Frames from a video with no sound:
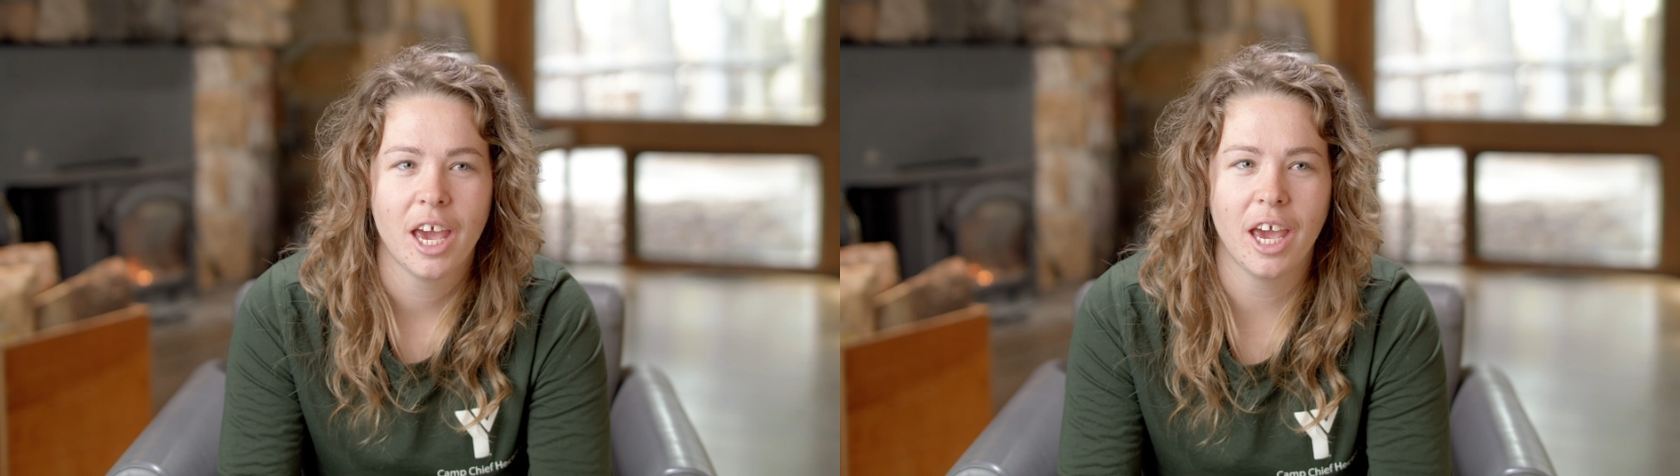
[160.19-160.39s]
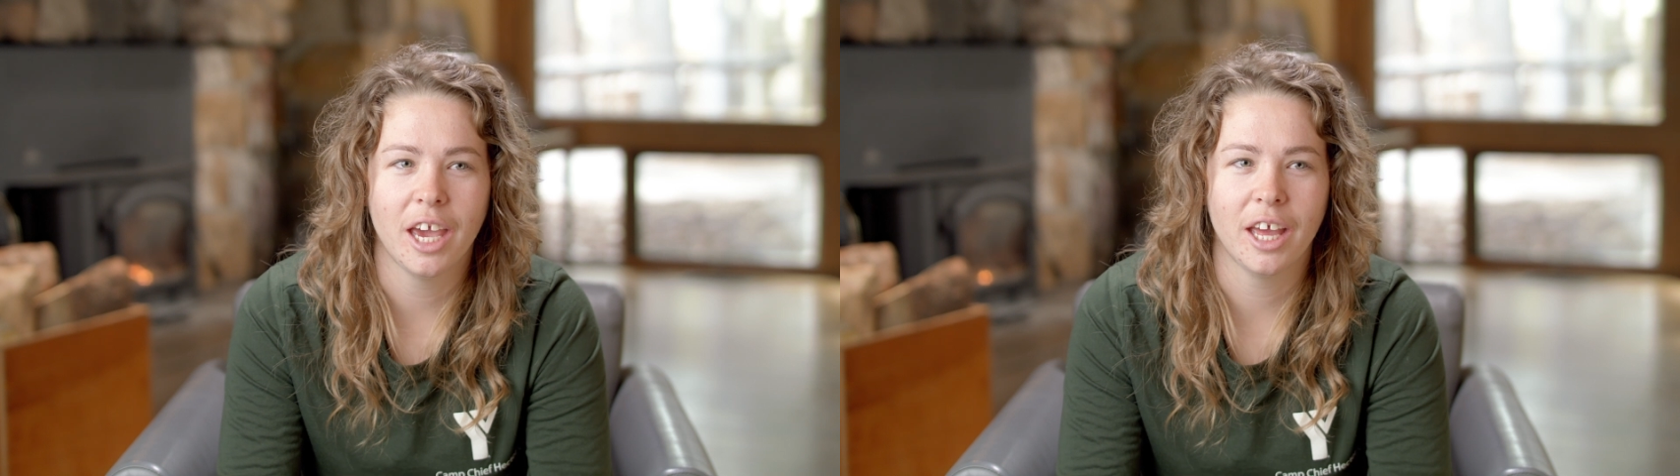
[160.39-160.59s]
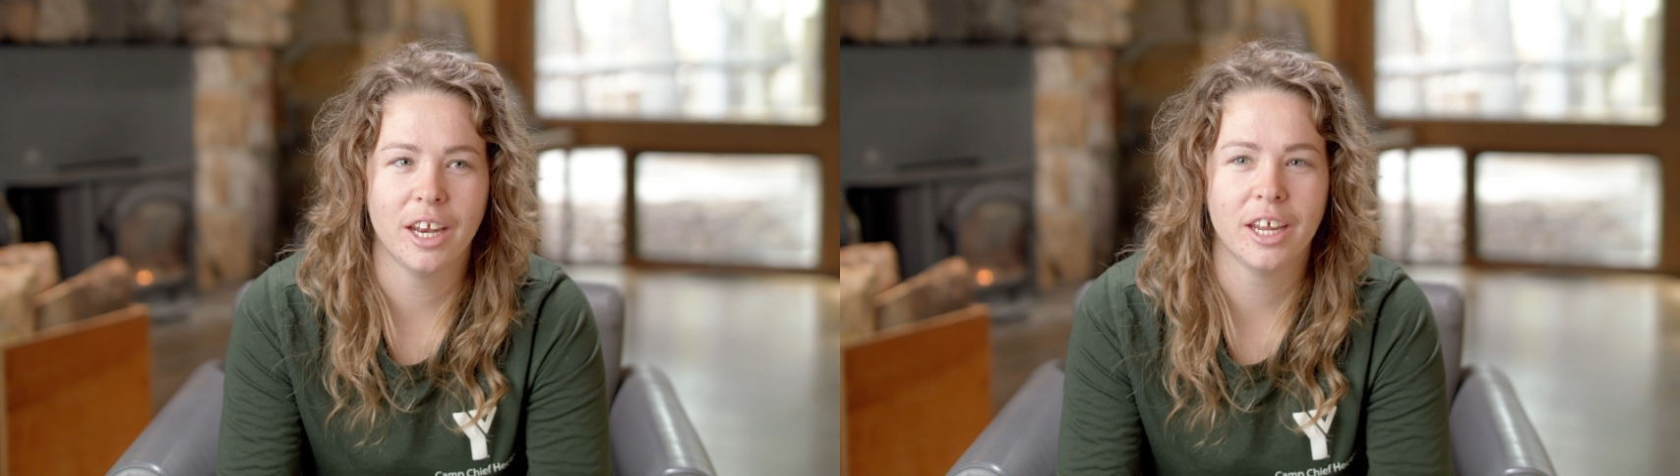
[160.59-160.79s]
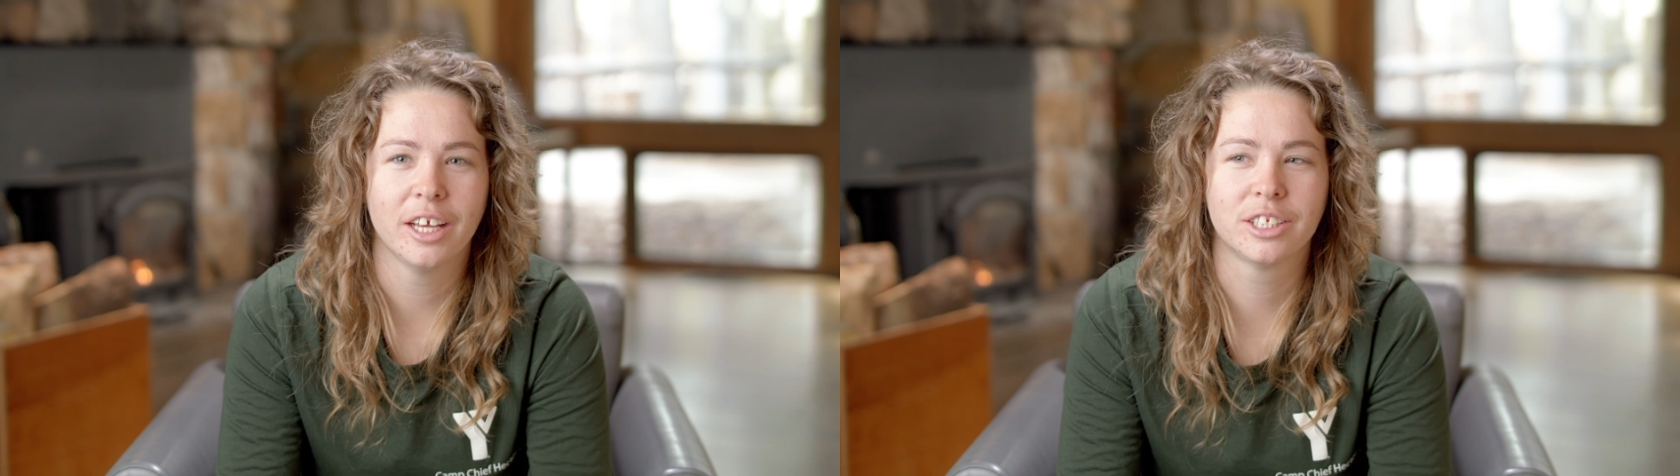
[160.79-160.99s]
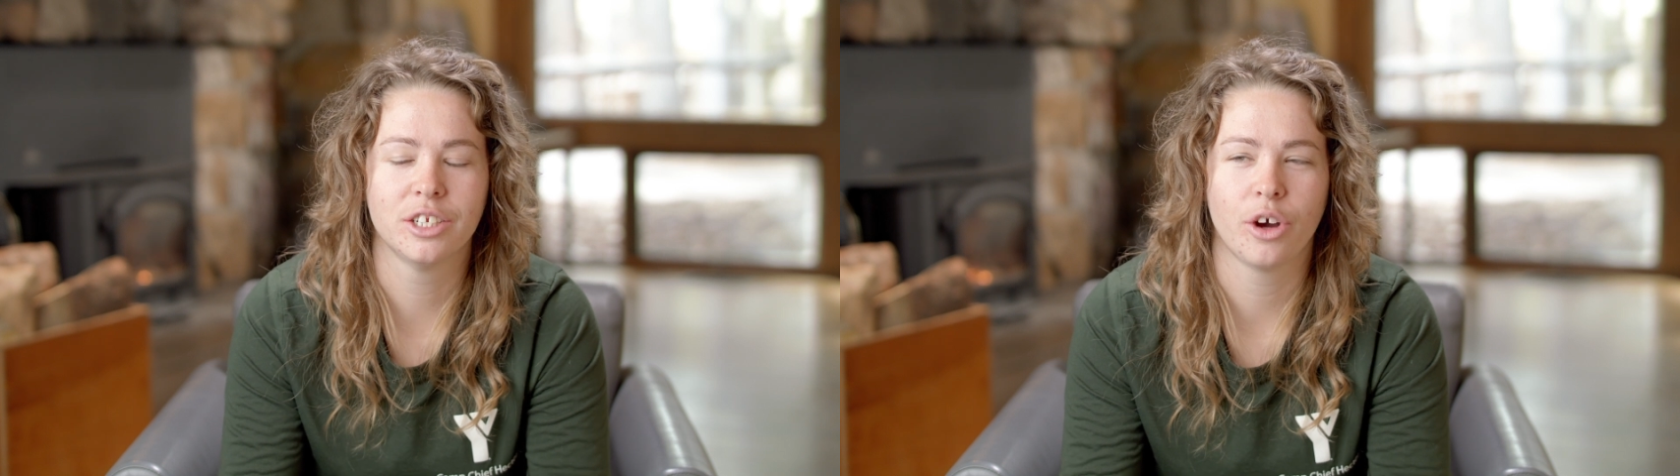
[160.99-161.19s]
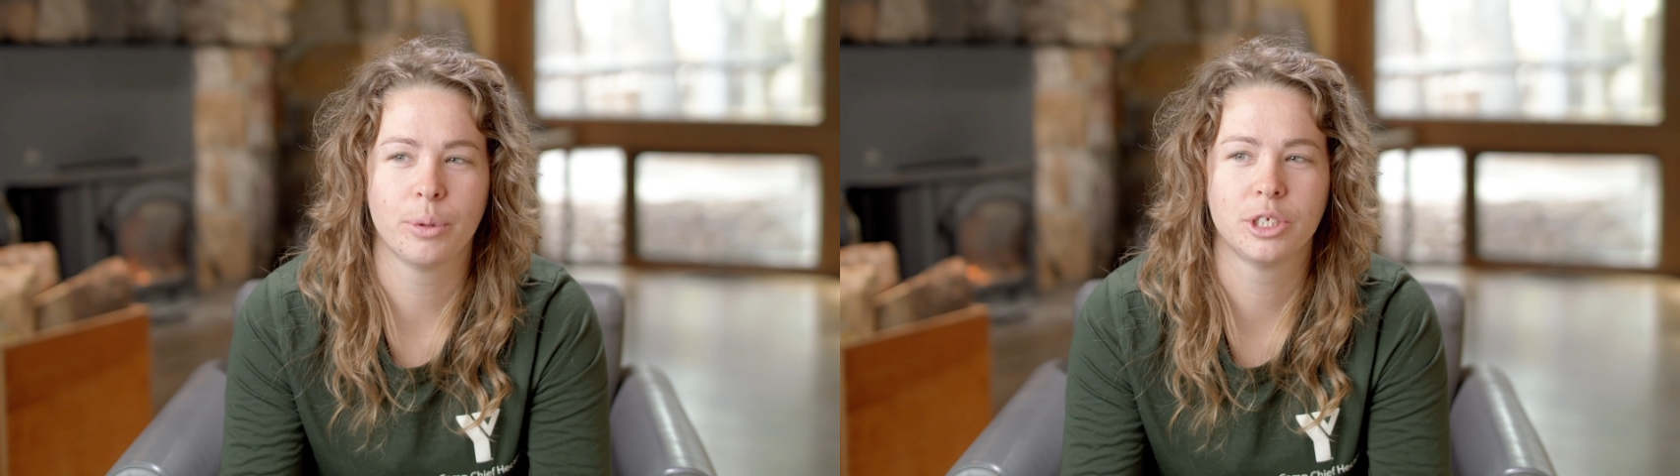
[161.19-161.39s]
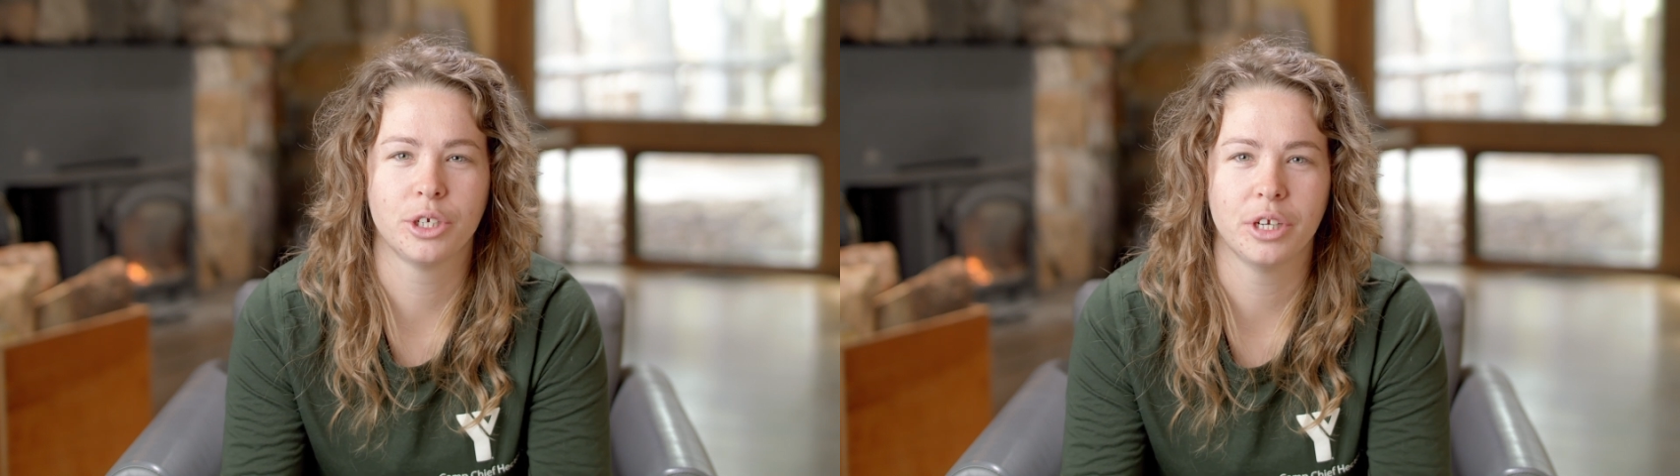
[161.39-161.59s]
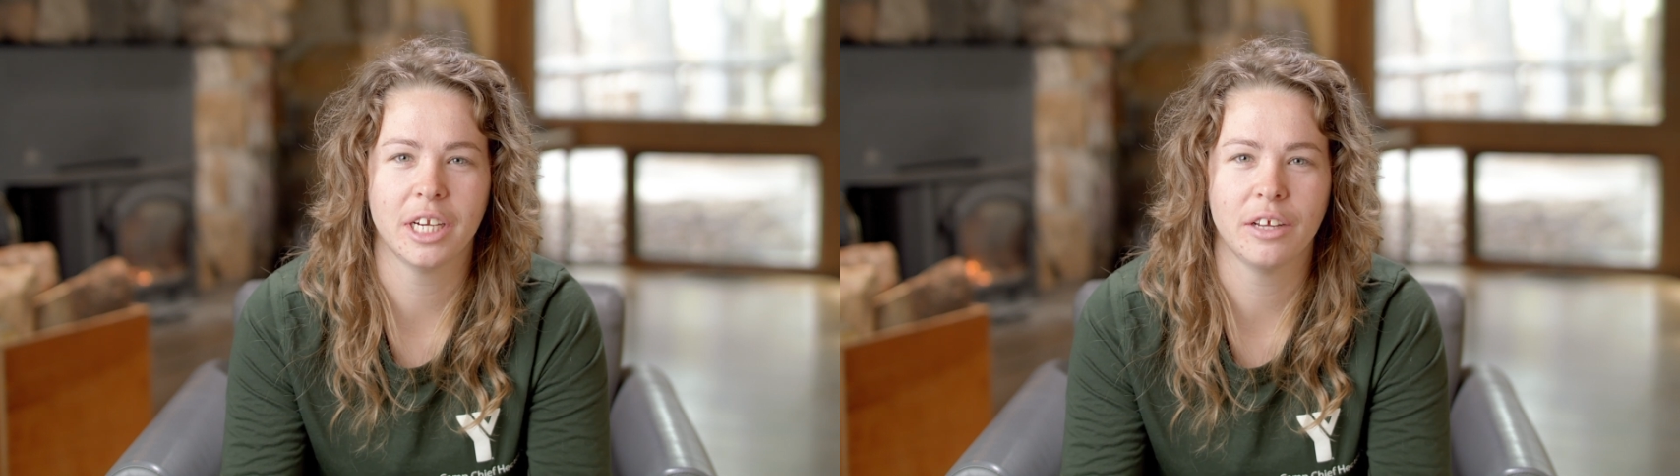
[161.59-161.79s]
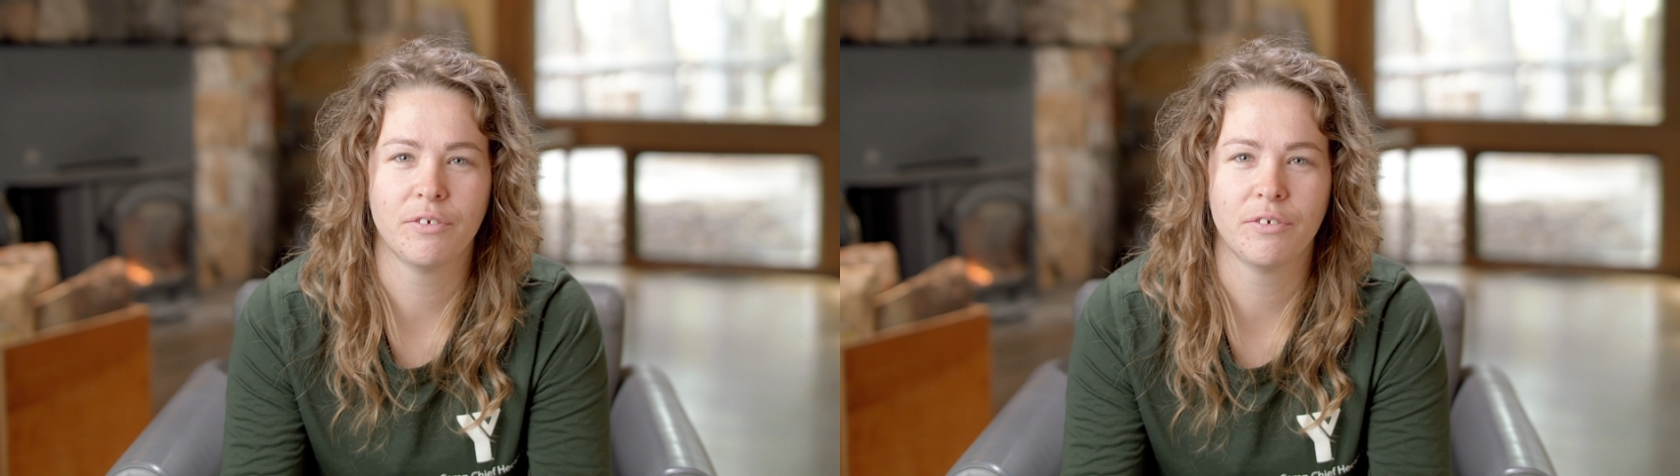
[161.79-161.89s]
and it's an opportunity